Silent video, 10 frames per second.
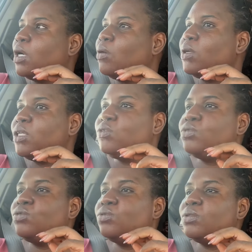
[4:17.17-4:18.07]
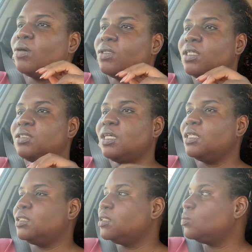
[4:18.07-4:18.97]
I wanted to
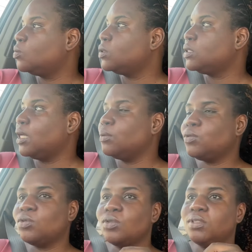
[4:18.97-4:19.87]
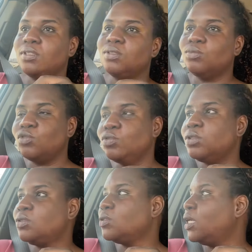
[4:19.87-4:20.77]
edit, but I'm still not in the
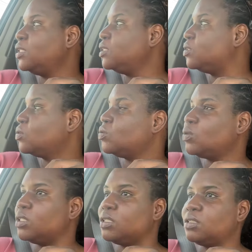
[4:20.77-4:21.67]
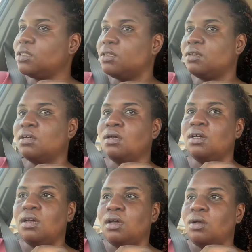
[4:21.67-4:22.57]
mood to edit or do anything.
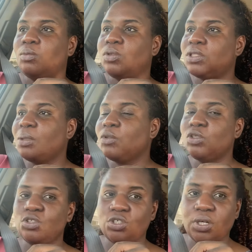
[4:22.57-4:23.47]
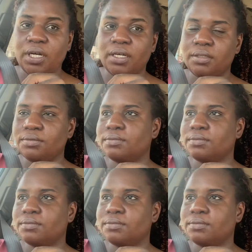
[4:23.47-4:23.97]
But I'm going to try.